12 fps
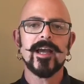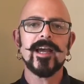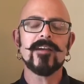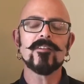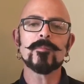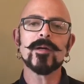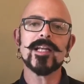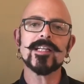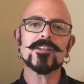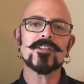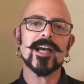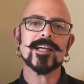Hey everybody,
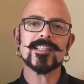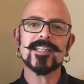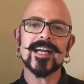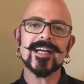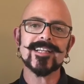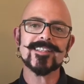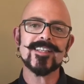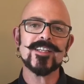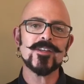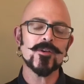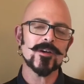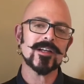it's Jackson Galaxy,
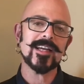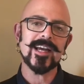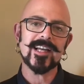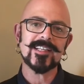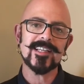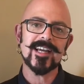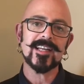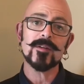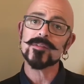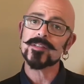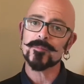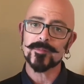your cat daddy,
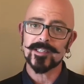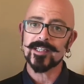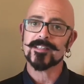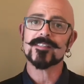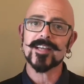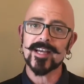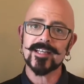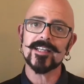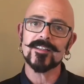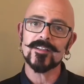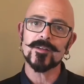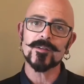with some really
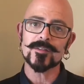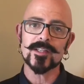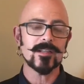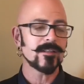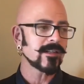exciting news. Now